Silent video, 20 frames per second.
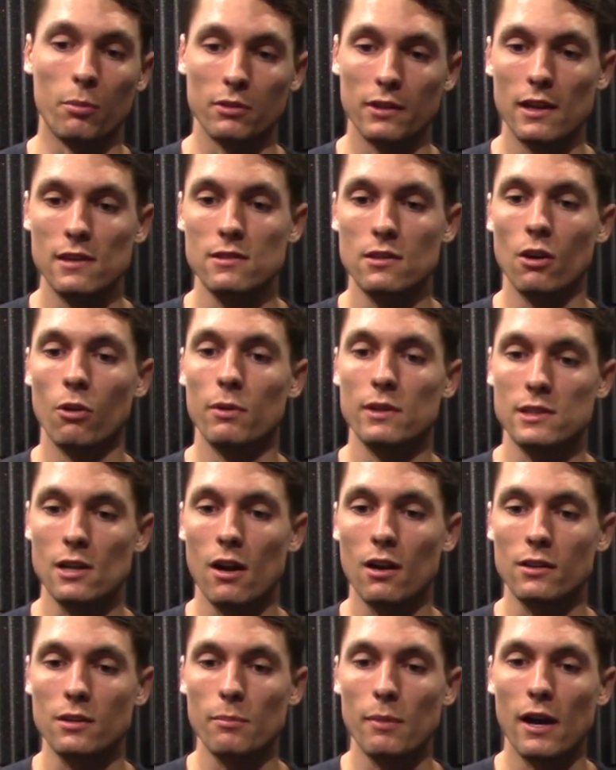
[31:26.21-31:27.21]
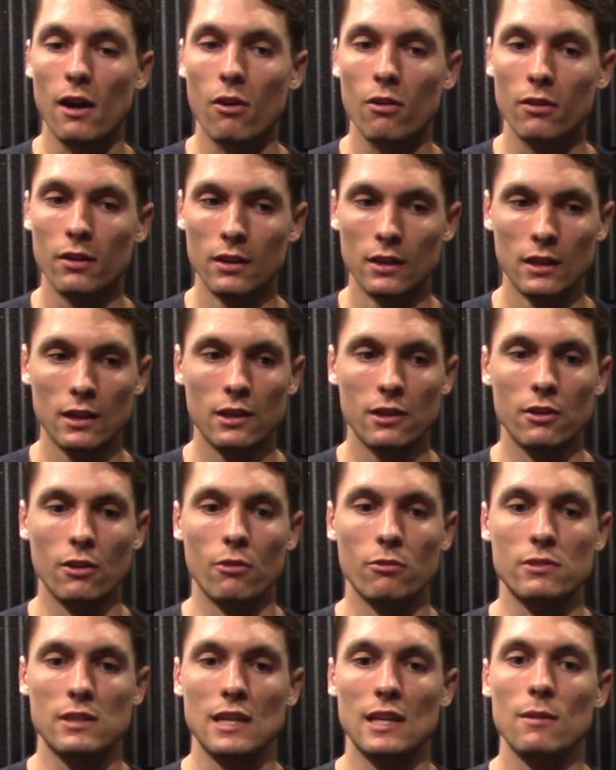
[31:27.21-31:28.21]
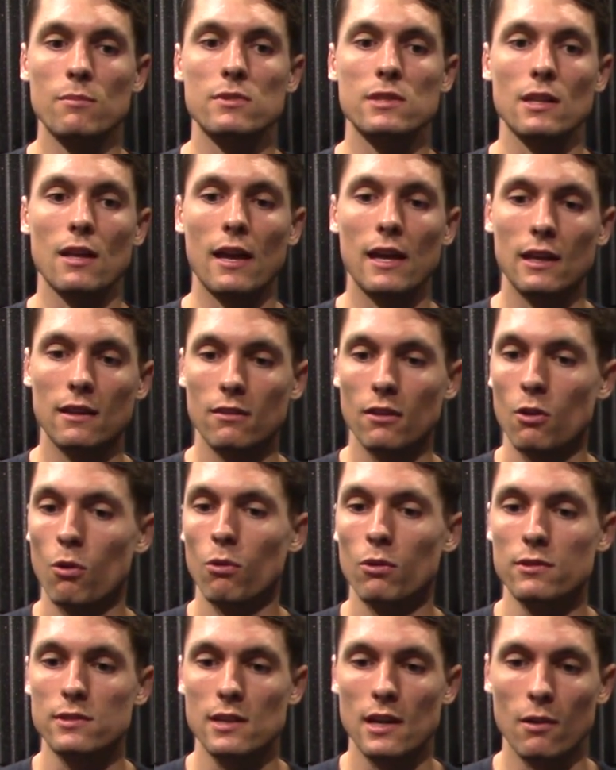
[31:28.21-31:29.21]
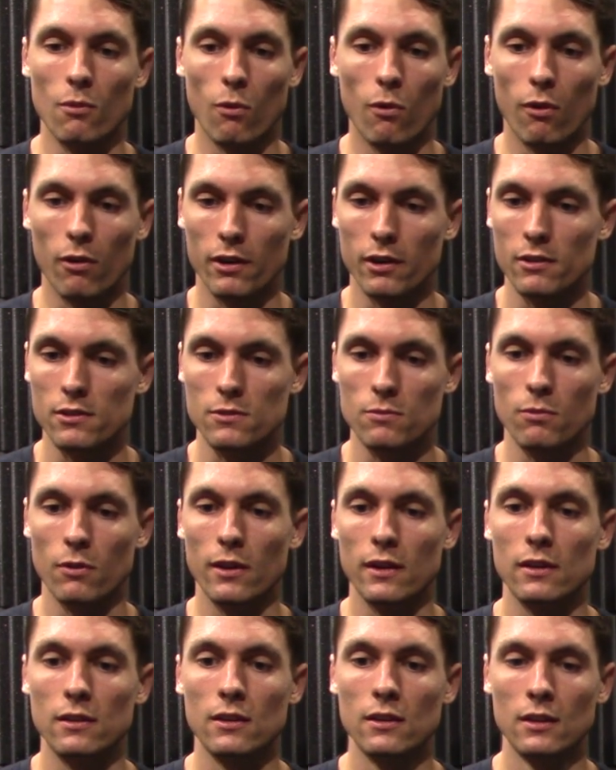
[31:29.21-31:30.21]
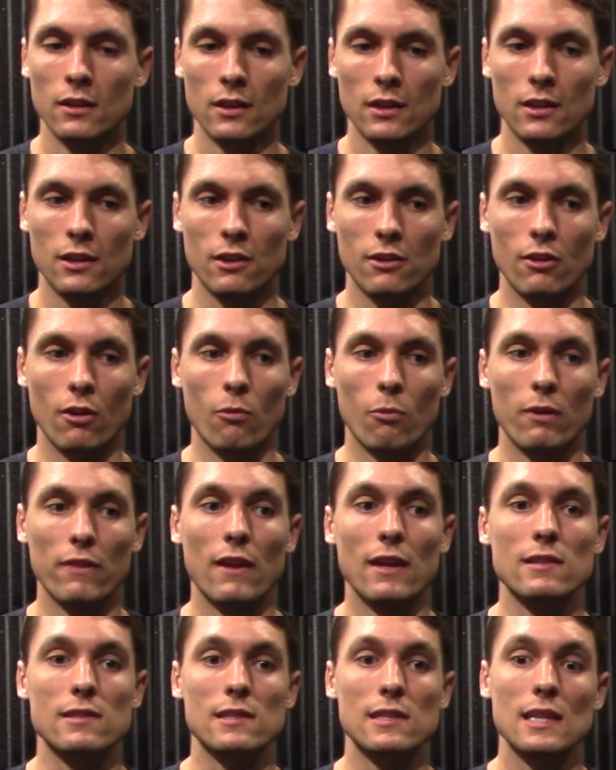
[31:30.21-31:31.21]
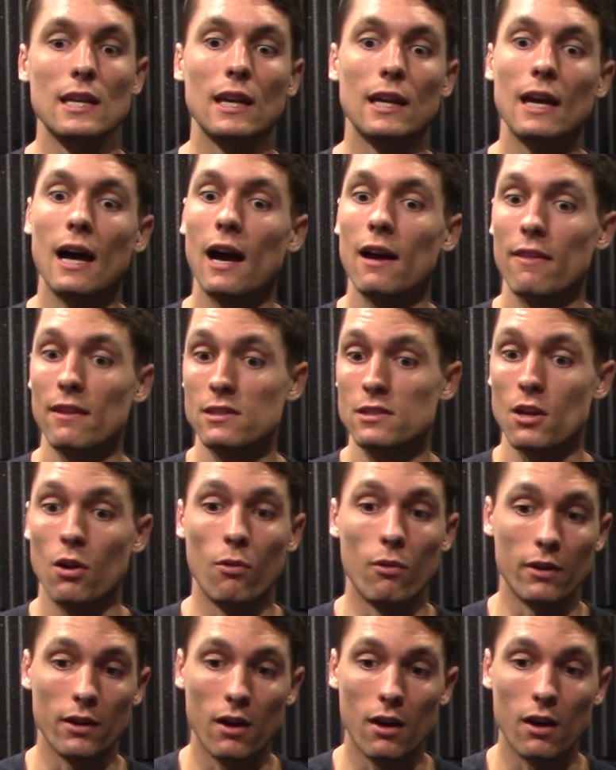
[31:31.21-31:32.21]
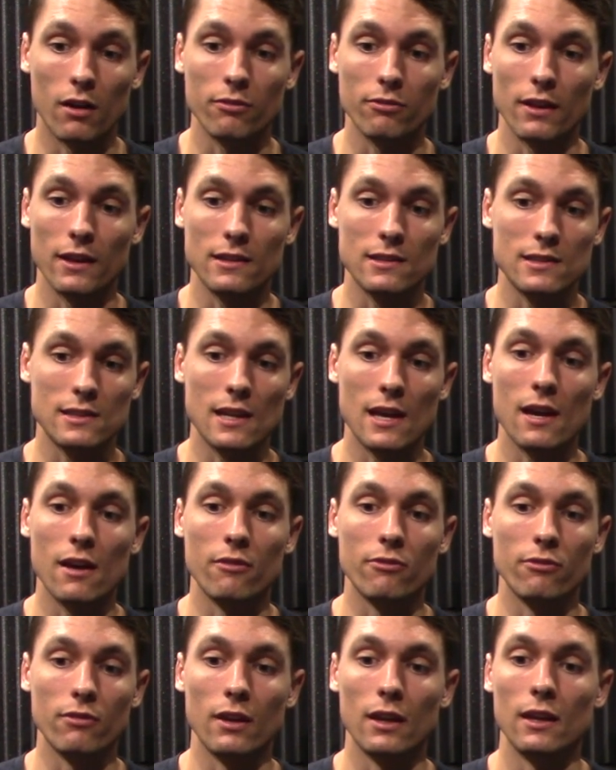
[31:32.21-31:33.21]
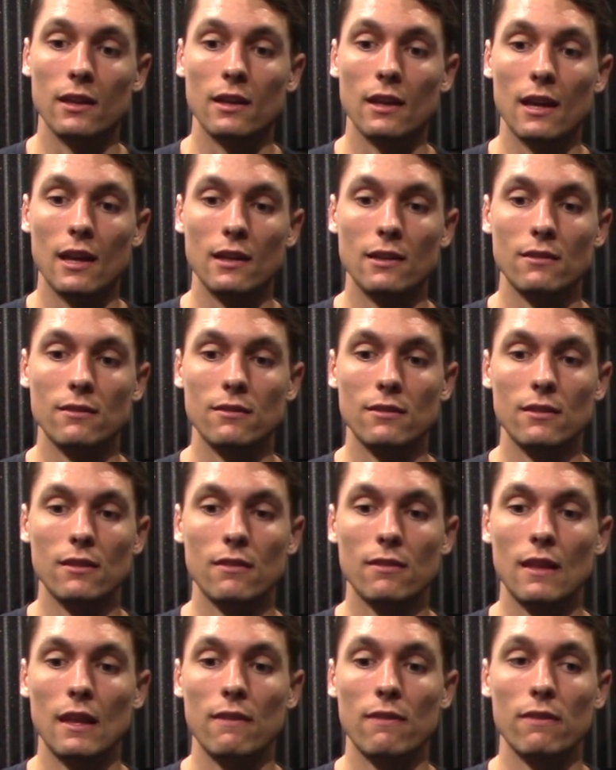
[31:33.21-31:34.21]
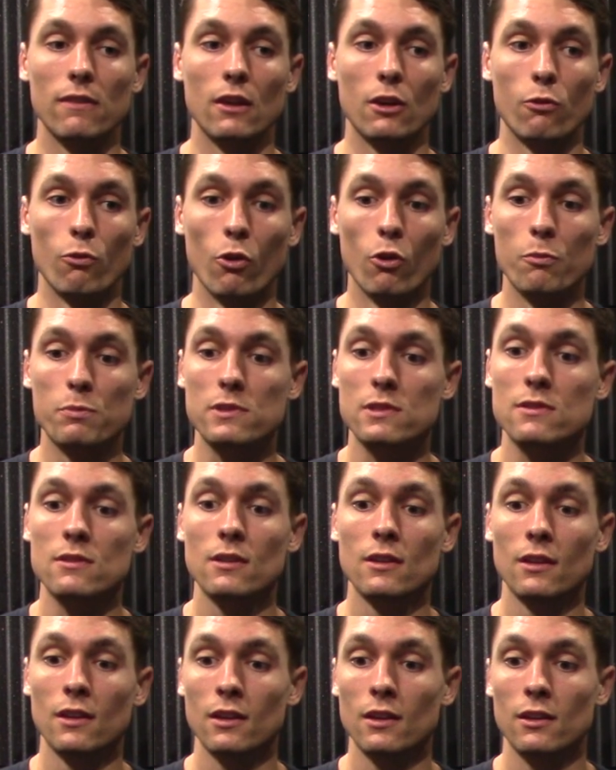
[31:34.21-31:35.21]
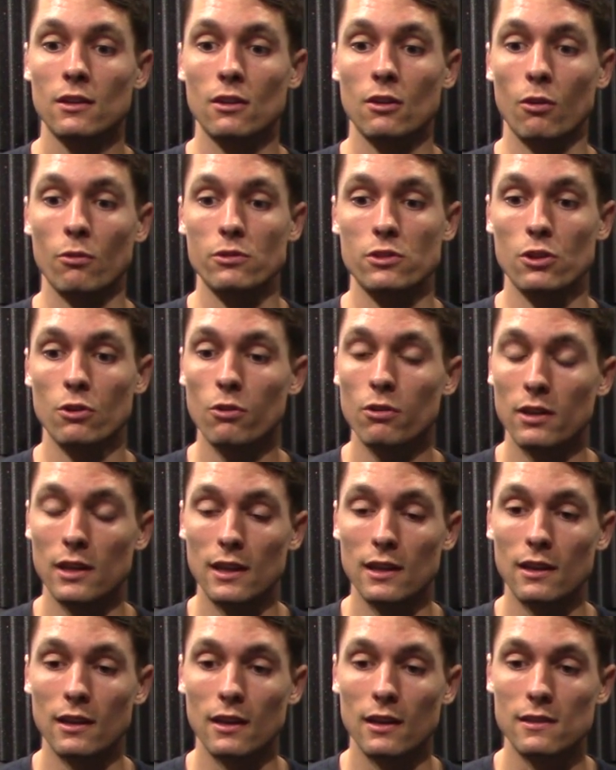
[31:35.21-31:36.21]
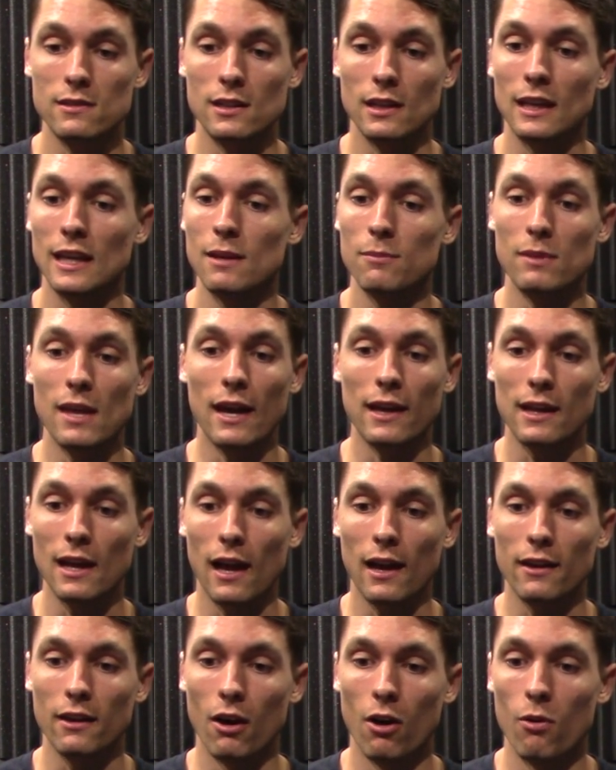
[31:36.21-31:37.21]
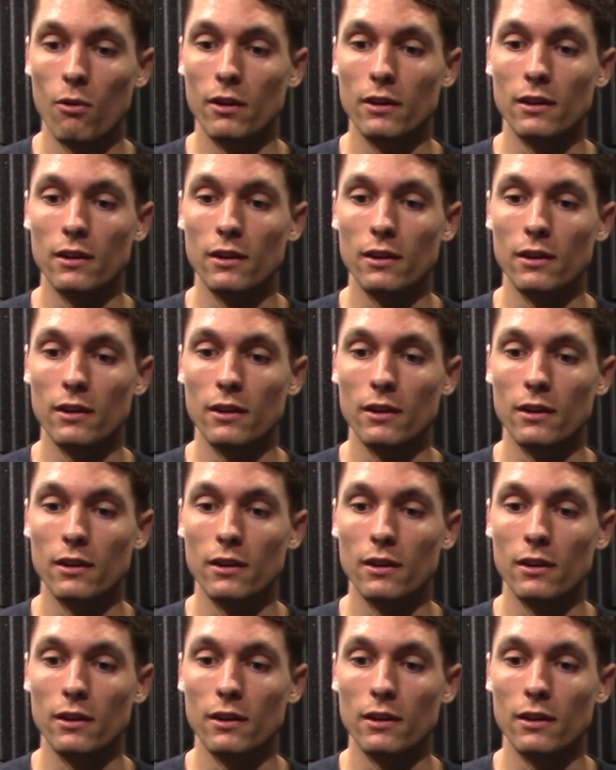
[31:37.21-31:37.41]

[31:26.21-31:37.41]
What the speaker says: couple days ago we talked about, you know, teams like the Golden State Warriors when they see a guy that's going off like Steph, and then the group's duty is to keep that guy